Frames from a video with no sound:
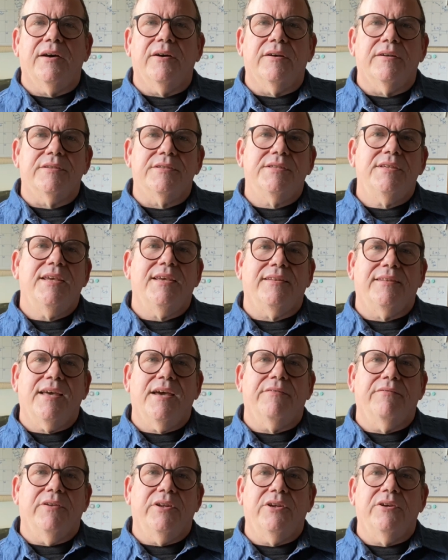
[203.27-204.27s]
Seeing
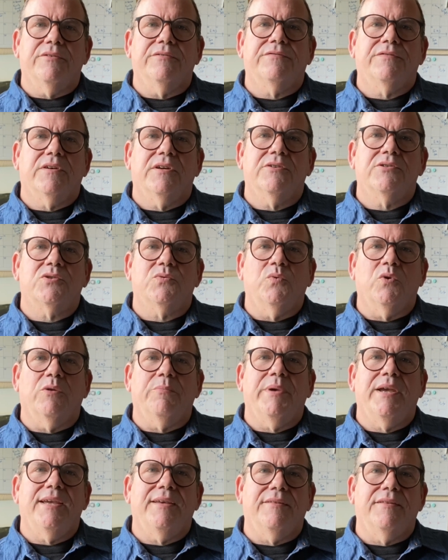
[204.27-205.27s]
that video first will
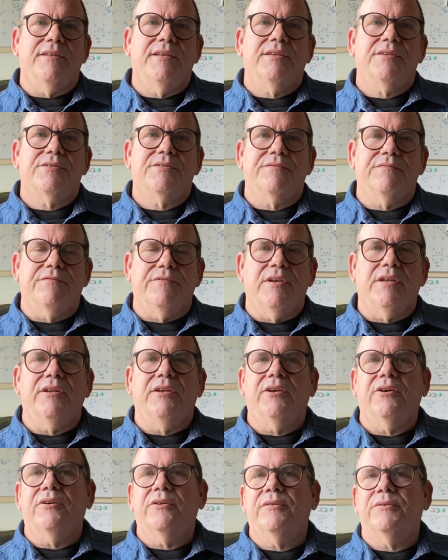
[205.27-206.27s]
make this
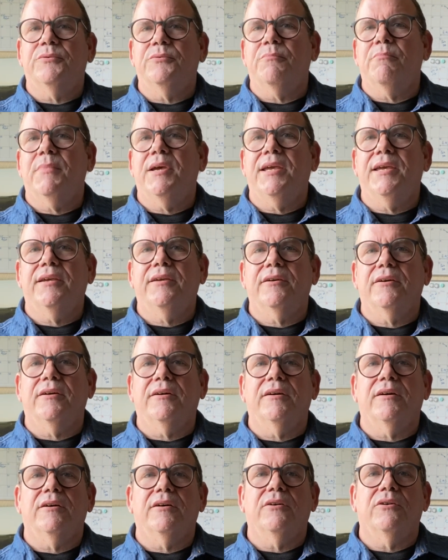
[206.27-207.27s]
video make
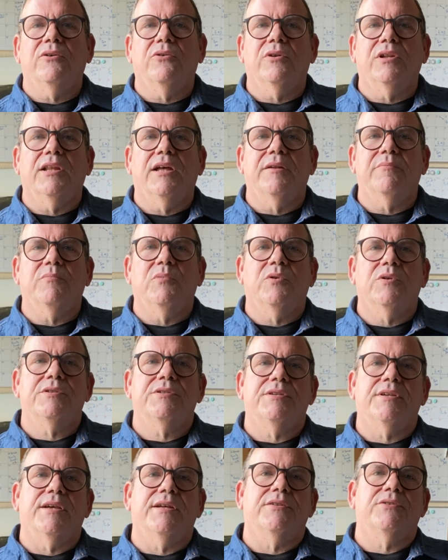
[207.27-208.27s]
a whole lot more
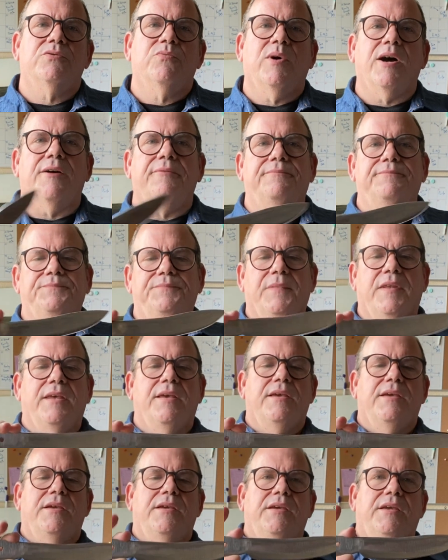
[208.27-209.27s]
sense. Well,
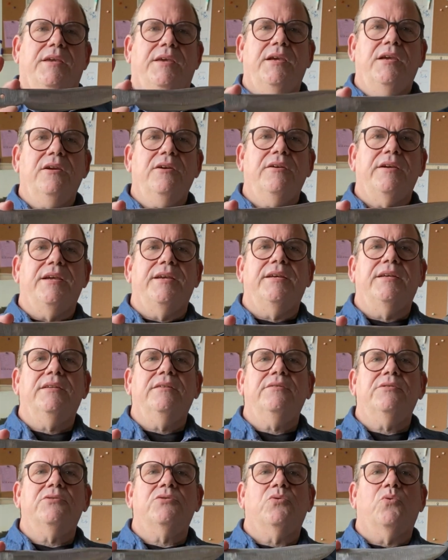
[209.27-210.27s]
here
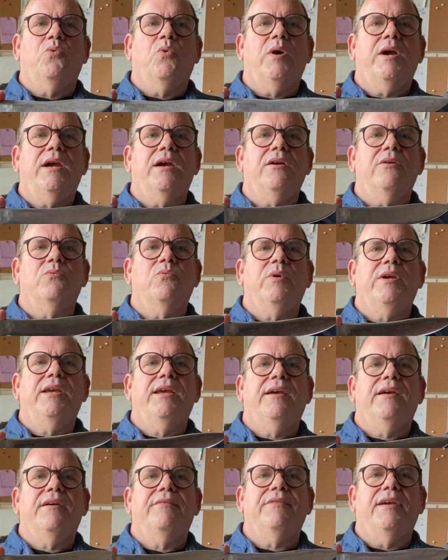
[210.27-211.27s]
is where
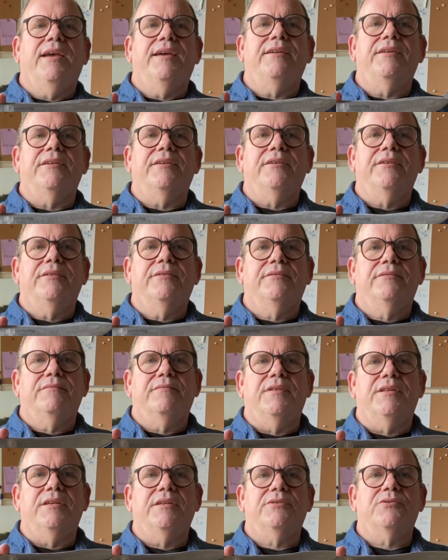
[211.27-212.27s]
we have ended
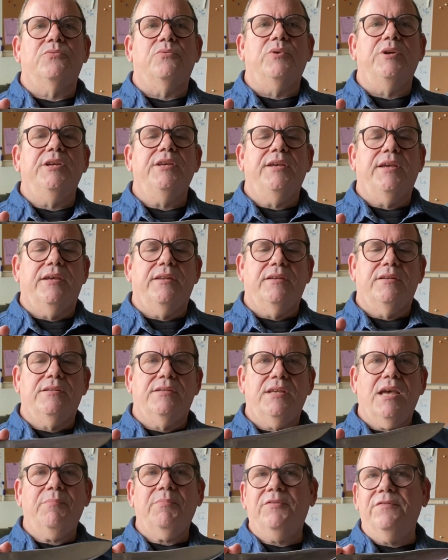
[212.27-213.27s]
this week, and
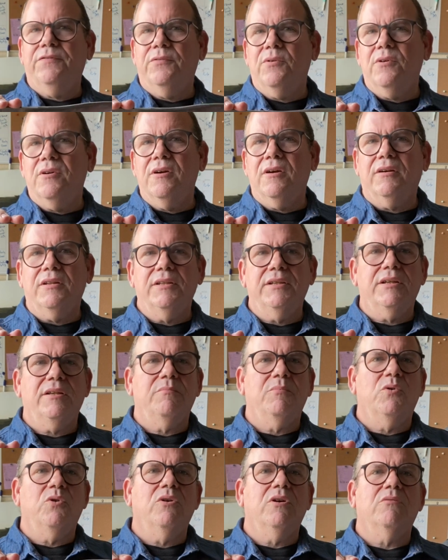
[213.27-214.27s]
except for a little
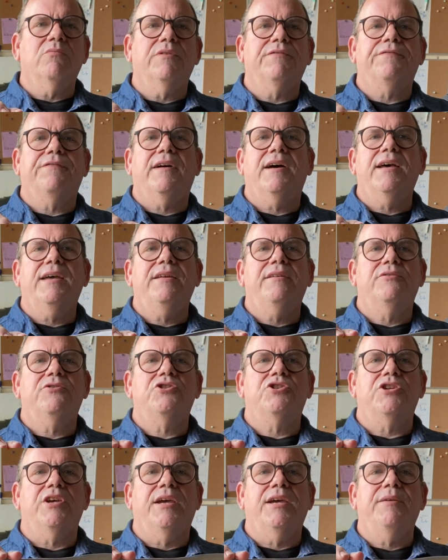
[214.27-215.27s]
more refined
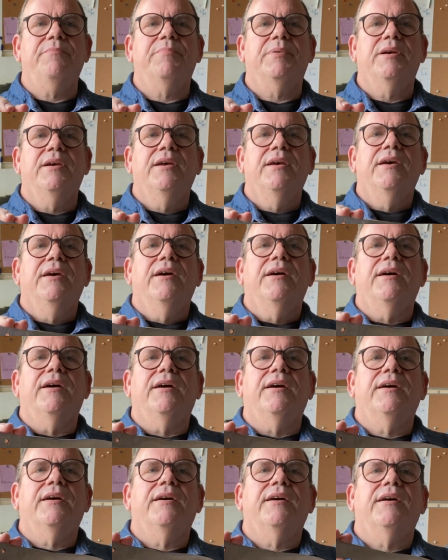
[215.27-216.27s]
shape
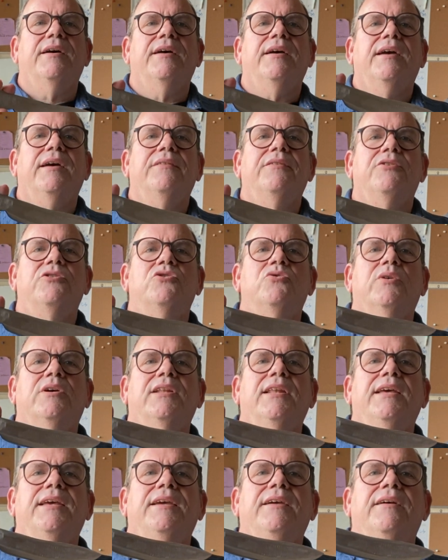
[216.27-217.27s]
and the
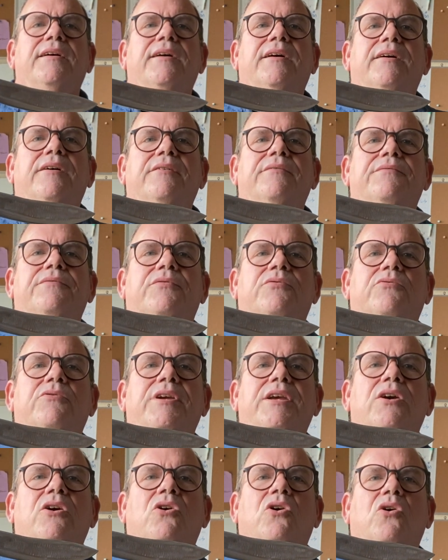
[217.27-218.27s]
drilling of
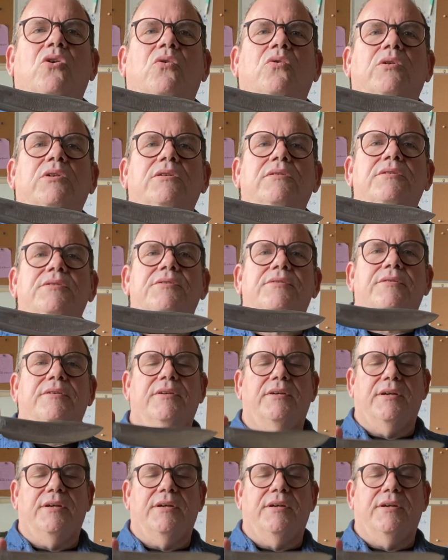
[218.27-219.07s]
3 holes,